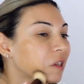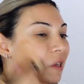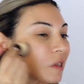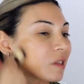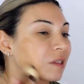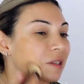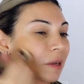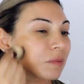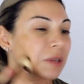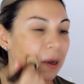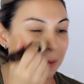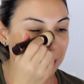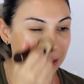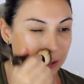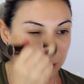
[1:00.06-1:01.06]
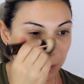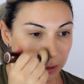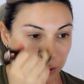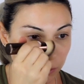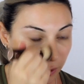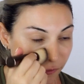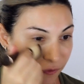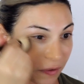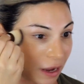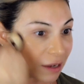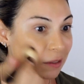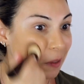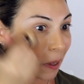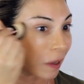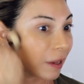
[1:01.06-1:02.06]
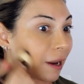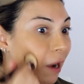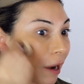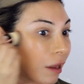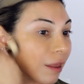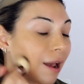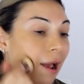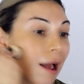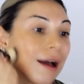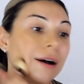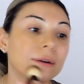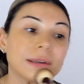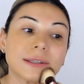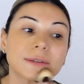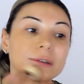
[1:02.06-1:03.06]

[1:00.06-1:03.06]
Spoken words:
because sometimes I just want to do it fast and get out of the house.